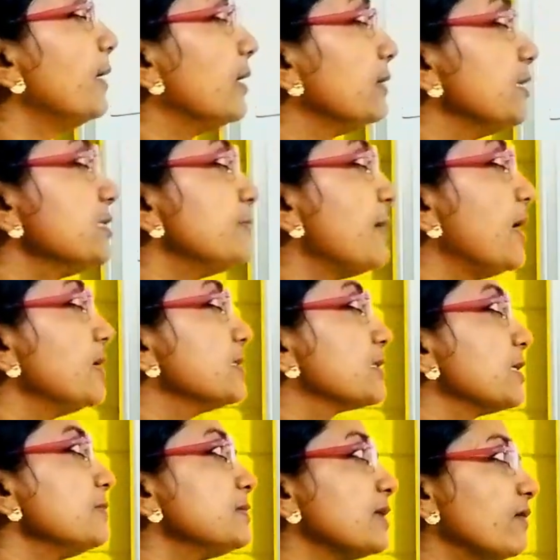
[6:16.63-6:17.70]
this
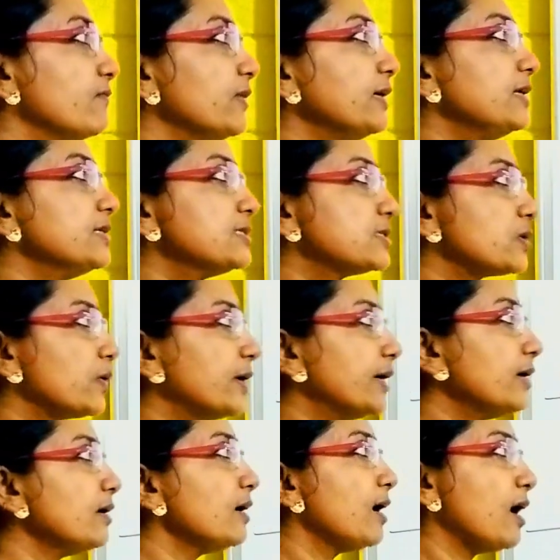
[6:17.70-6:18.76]
manuscript, some were destroyed,
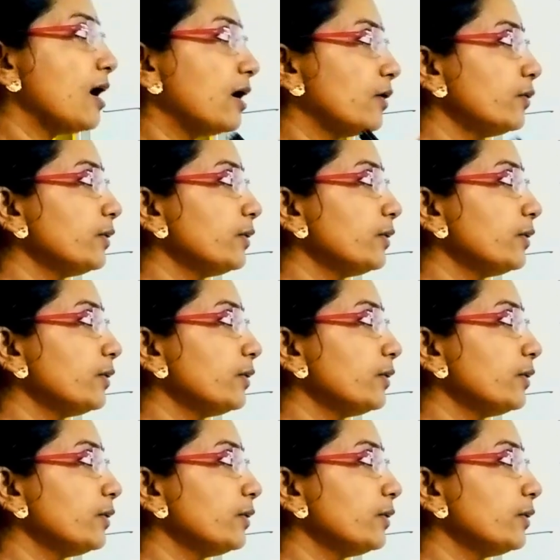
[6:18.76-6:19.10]
how